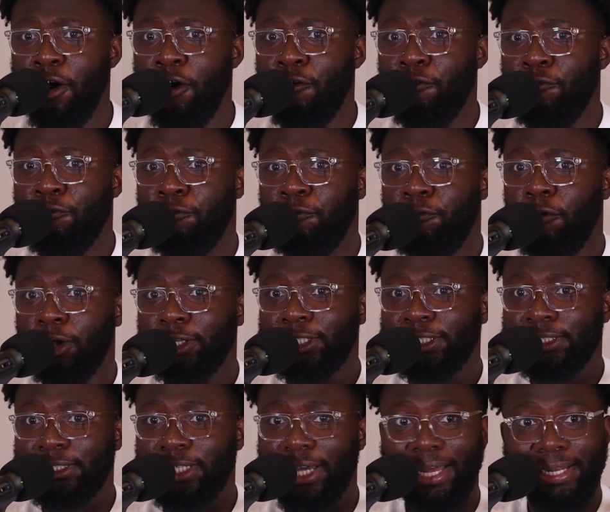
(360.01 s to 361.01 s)
for
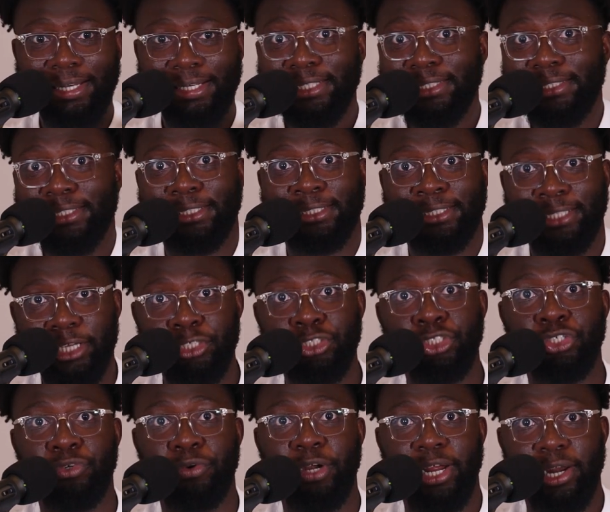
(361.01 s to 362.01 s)
at least a
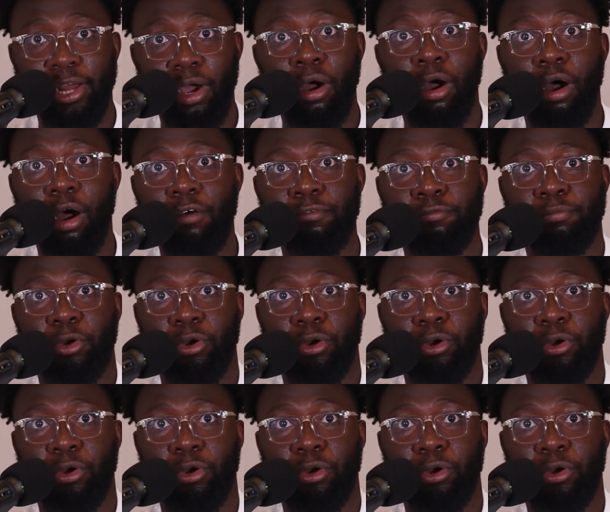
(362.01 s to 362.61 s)
century and a half,